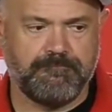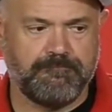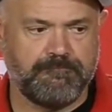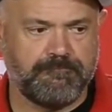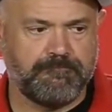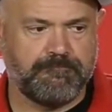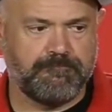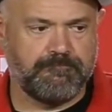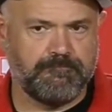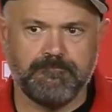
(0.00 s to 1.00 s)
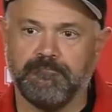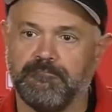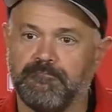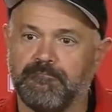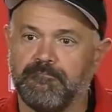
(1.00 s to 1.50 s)
Um, last year, I
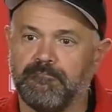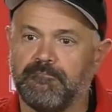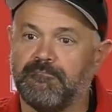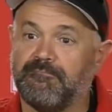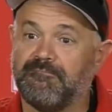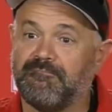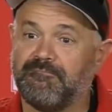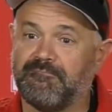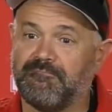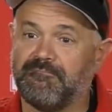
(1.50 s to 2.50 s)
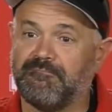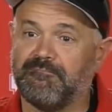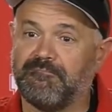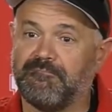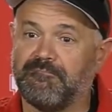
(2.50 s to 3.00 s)
think your tradition was
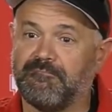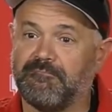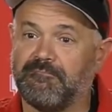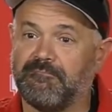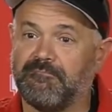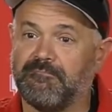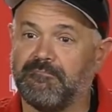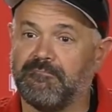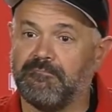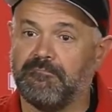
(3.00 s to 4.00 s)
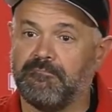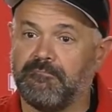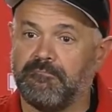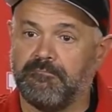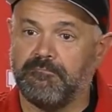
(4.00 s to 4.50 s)
going and seeing a movie the night
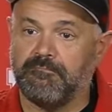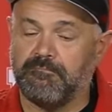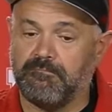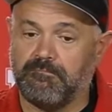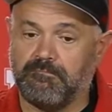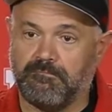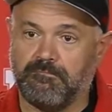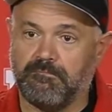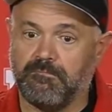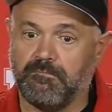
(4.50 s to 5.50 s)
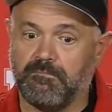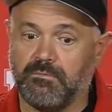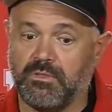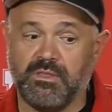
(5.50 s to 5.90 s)
before. Is that what you guys are going to do again?